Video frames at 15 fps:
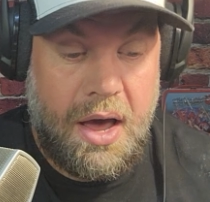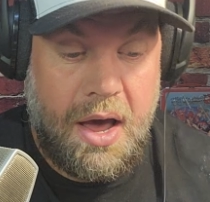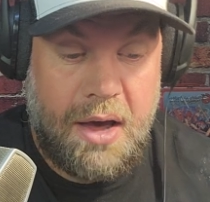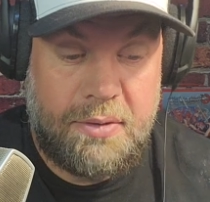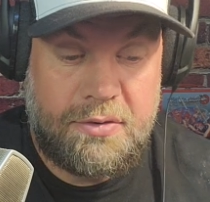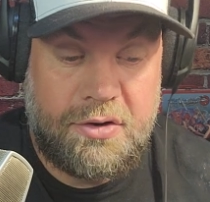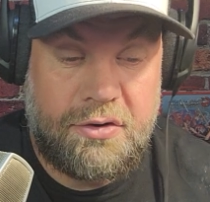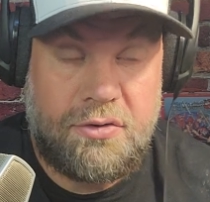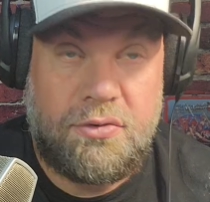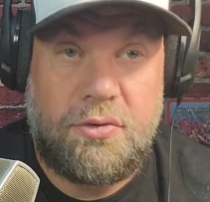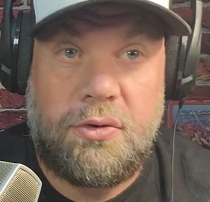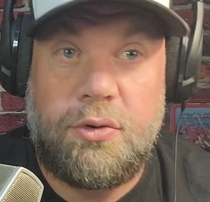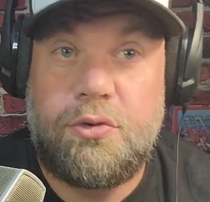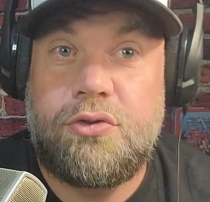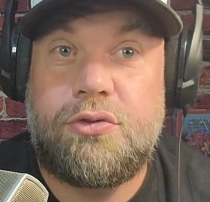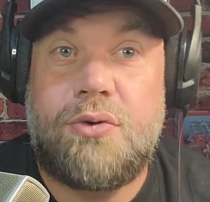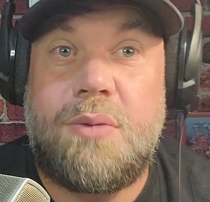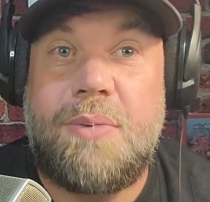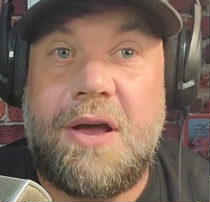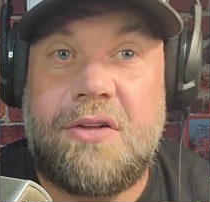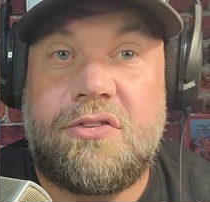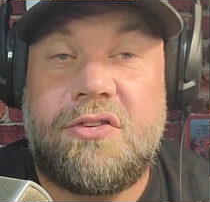uh, to lose
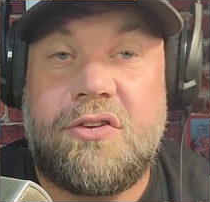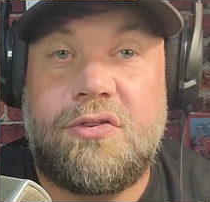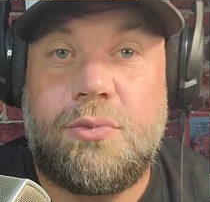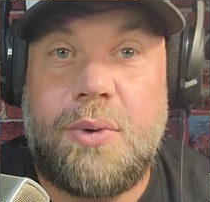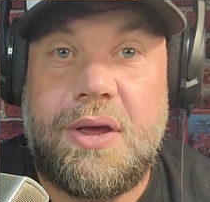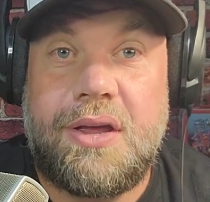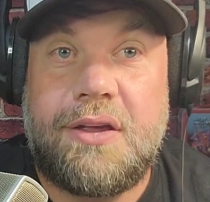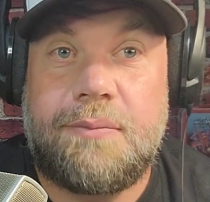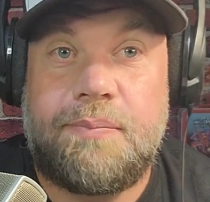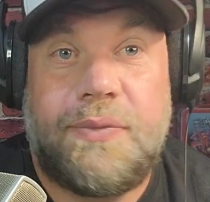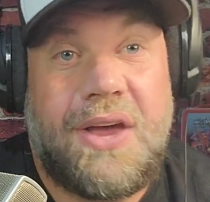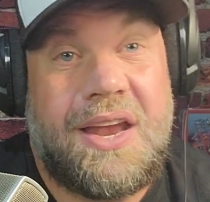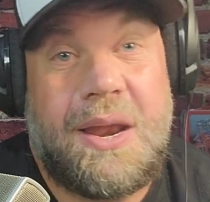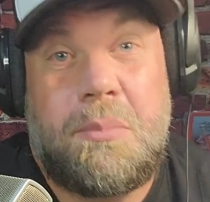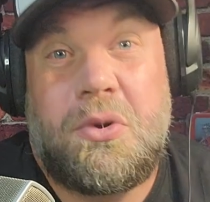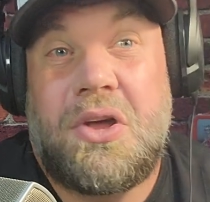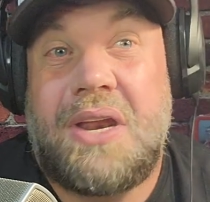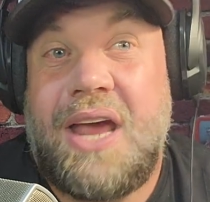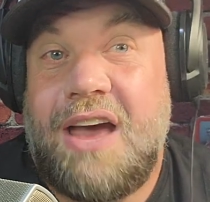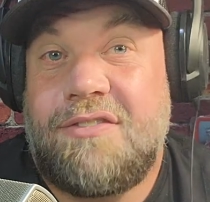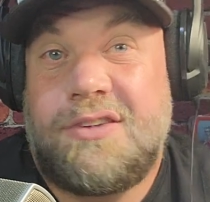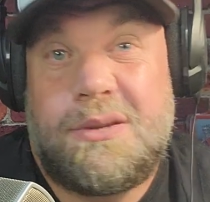three pounds this week, and I'm
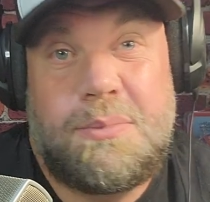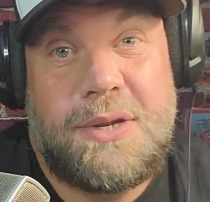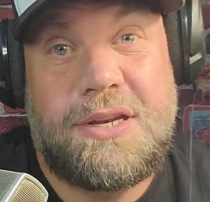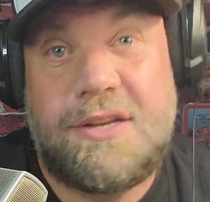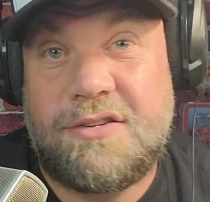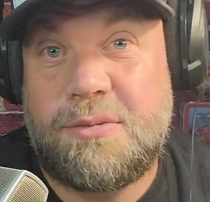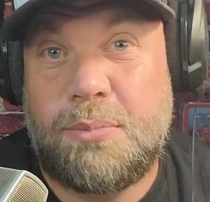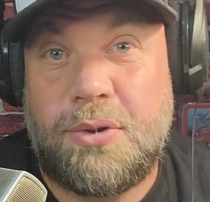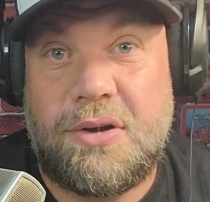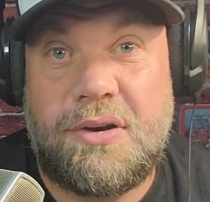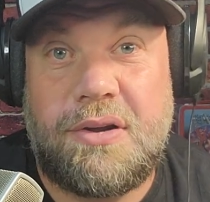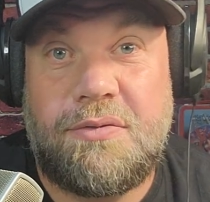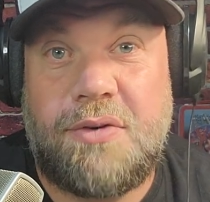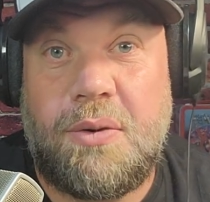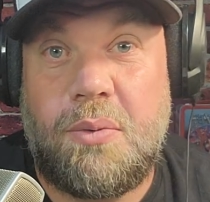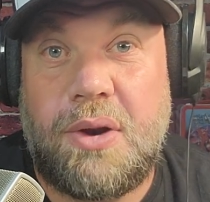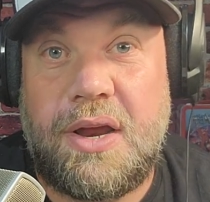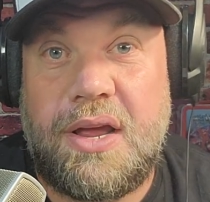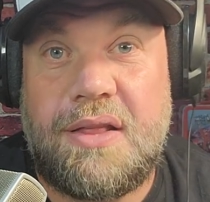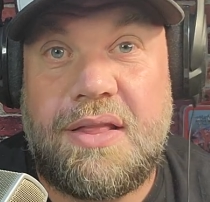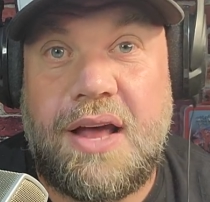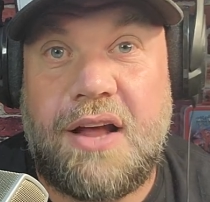going to have to be disciplined if I
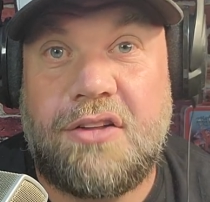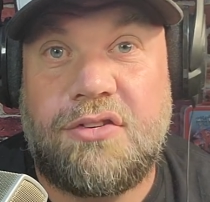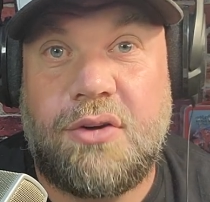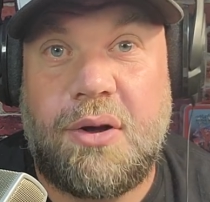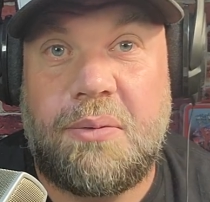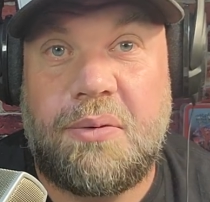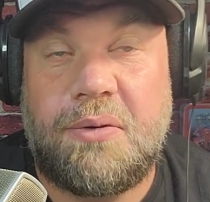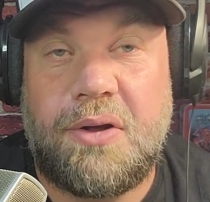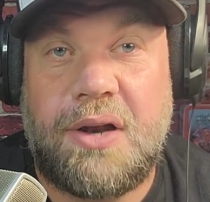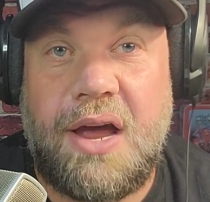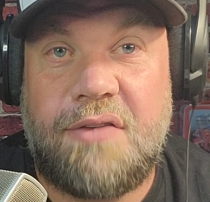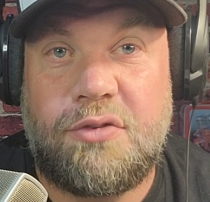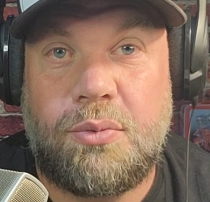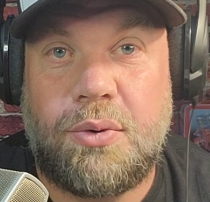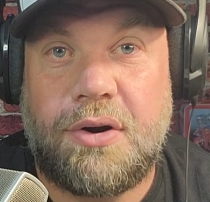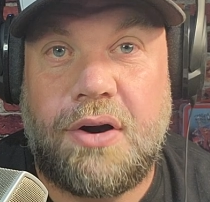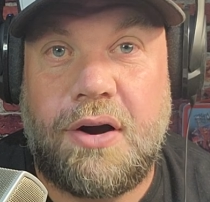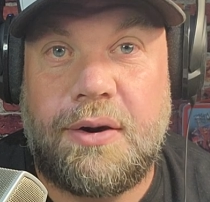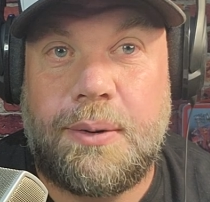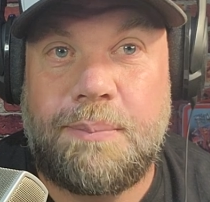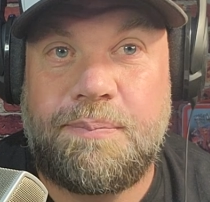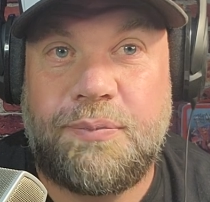want to hit that. So I'm going to have to work
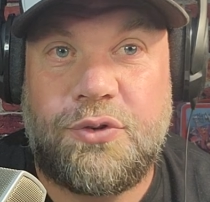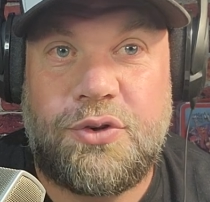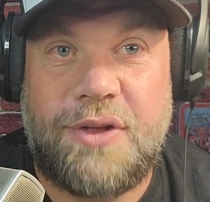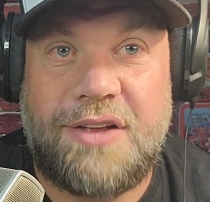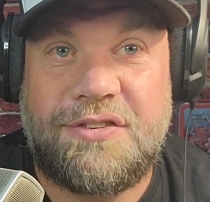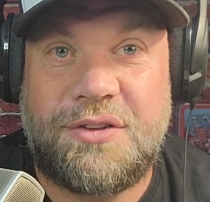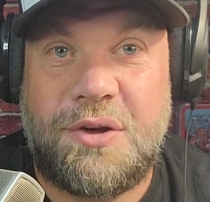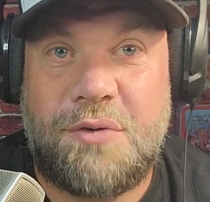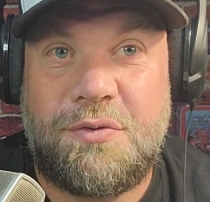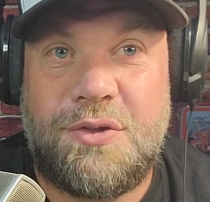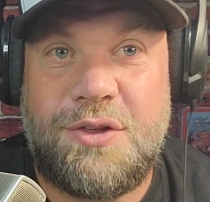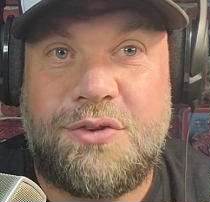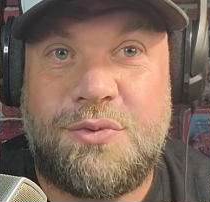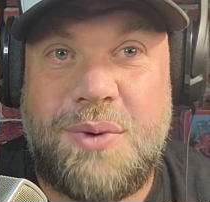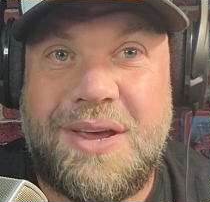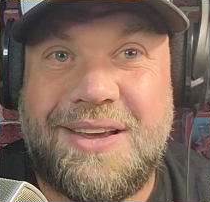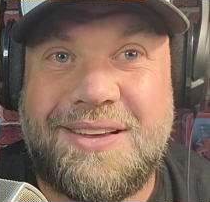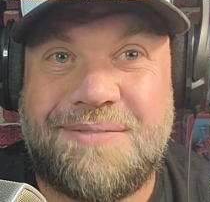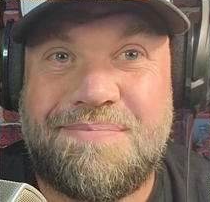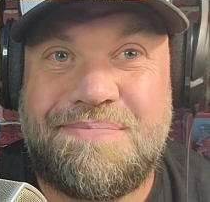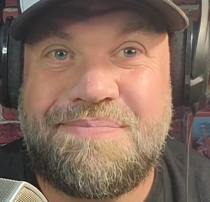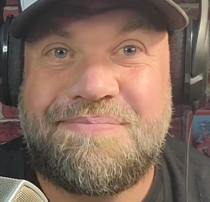hard. So that's the goal for this
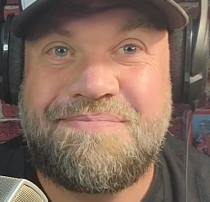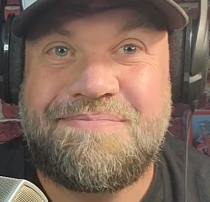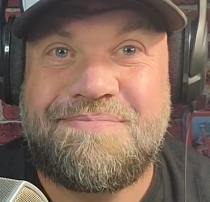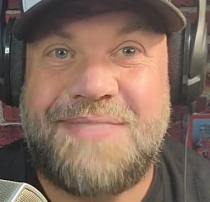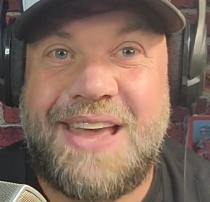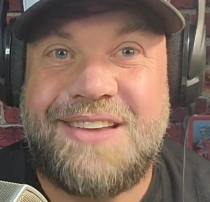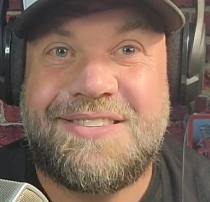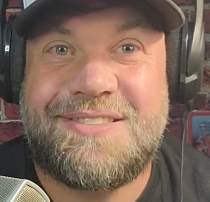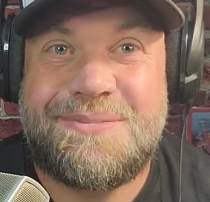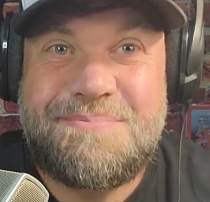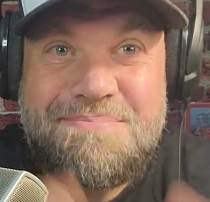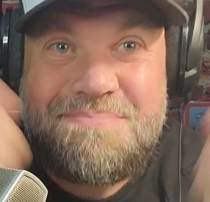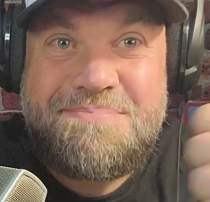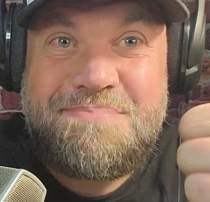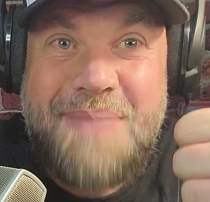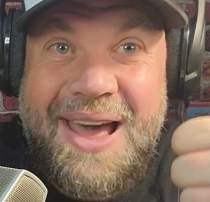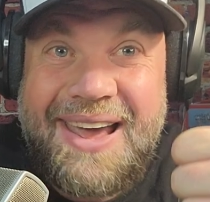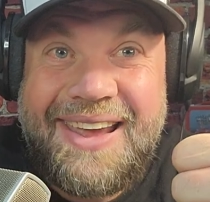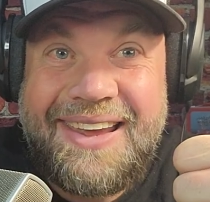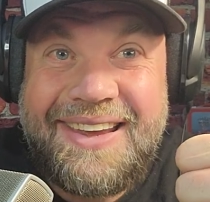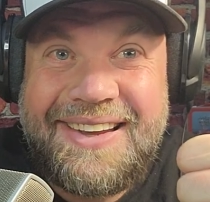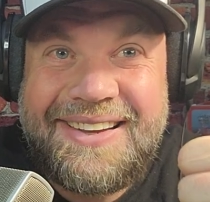week. Thanks.
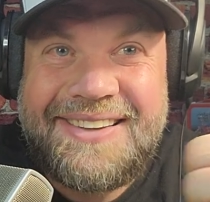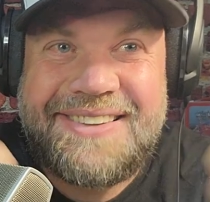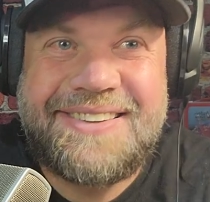Bye.